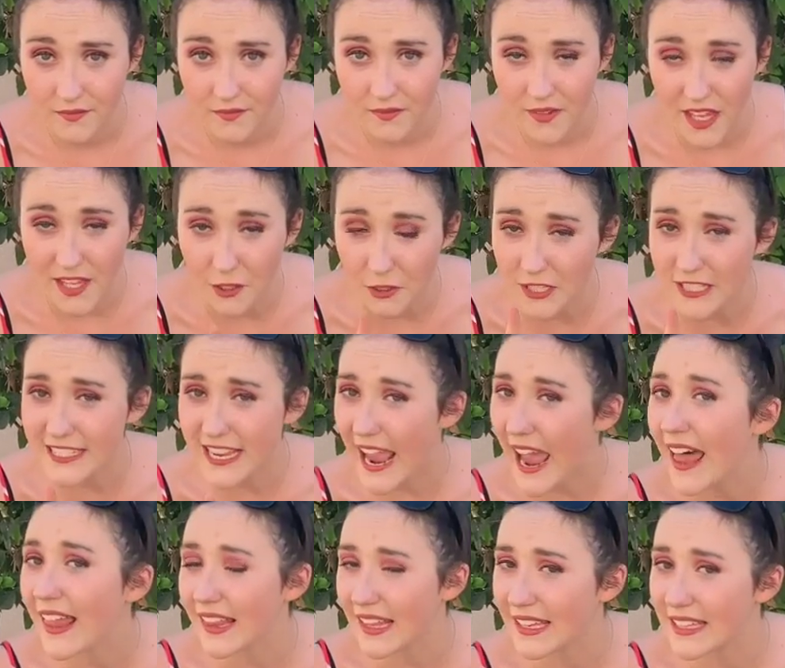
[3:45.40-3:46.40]
and your
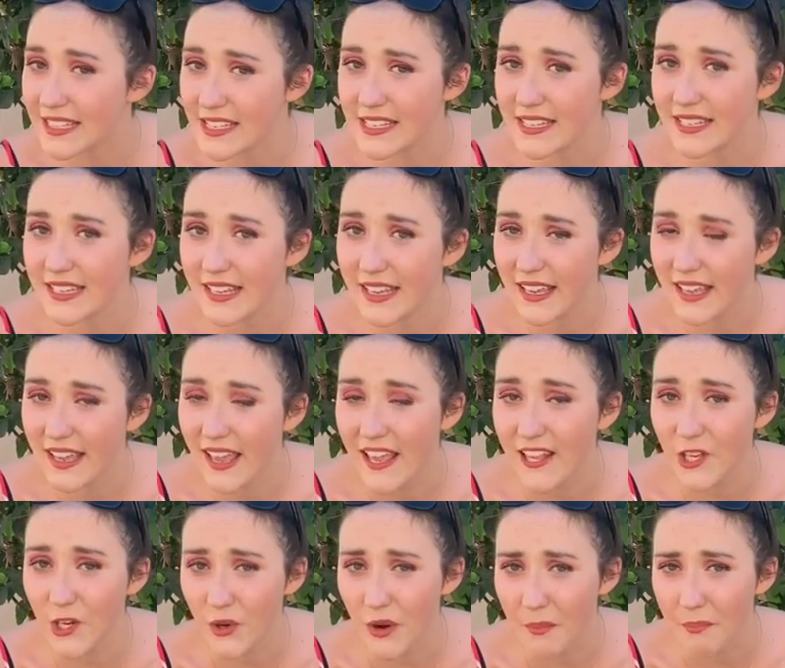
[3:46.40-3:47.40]
talent
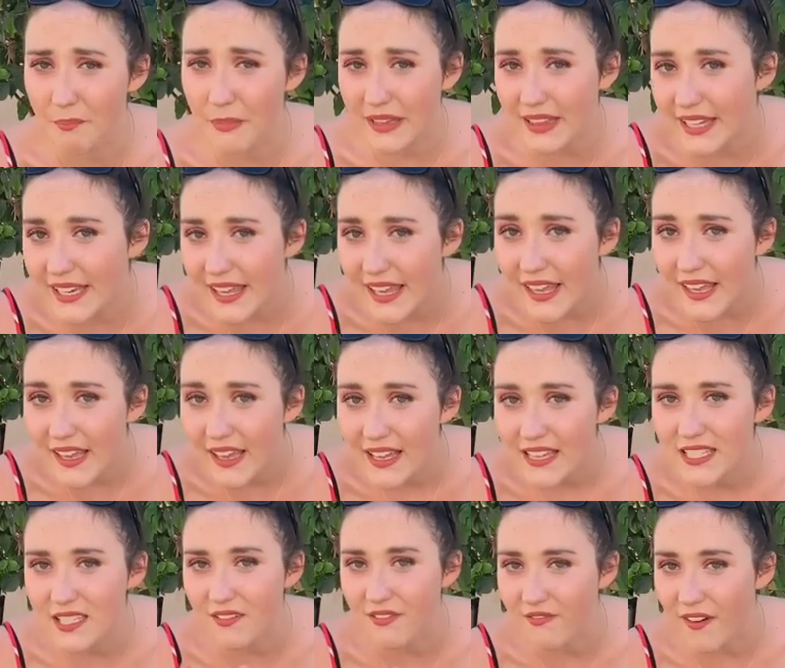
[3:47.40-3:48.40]
and your ability
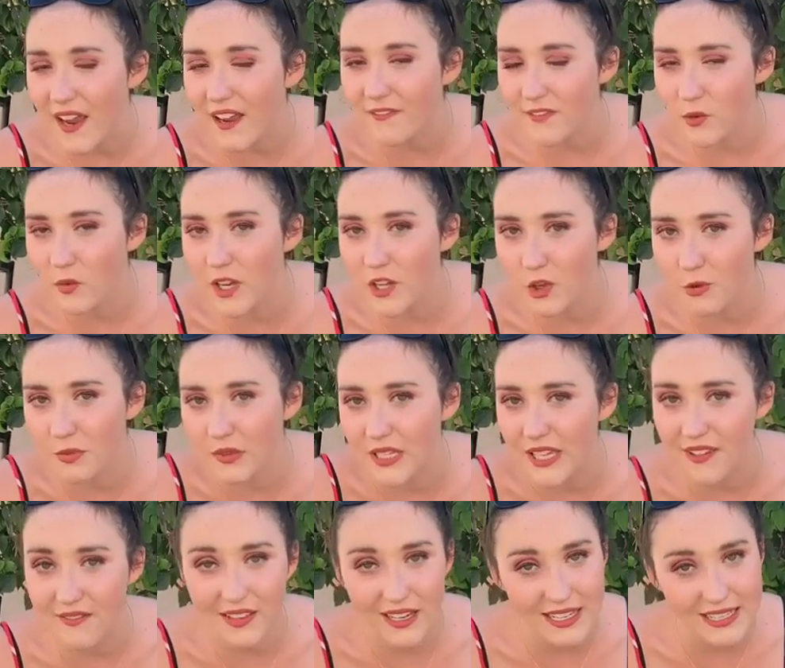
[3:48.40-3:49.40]
to fight for what you
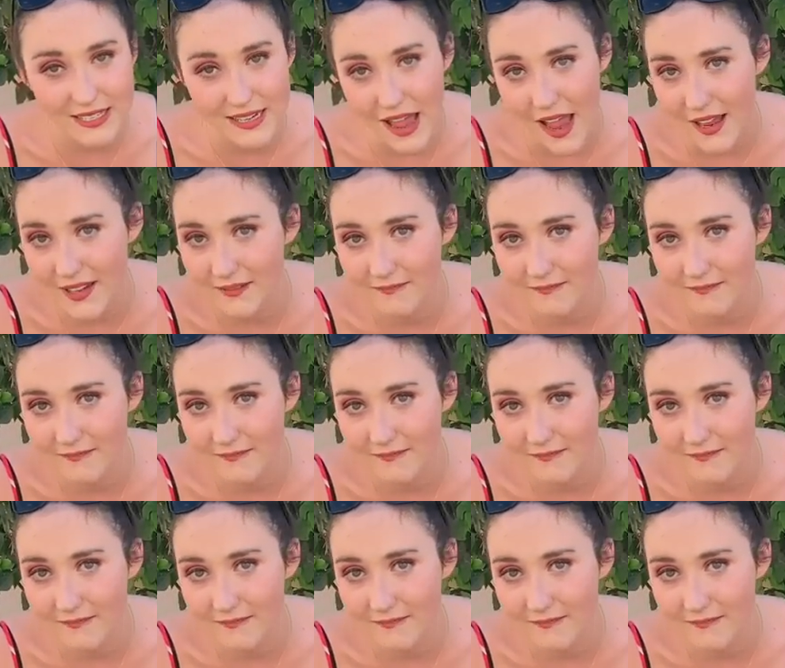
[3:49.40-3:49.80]
believe in is not.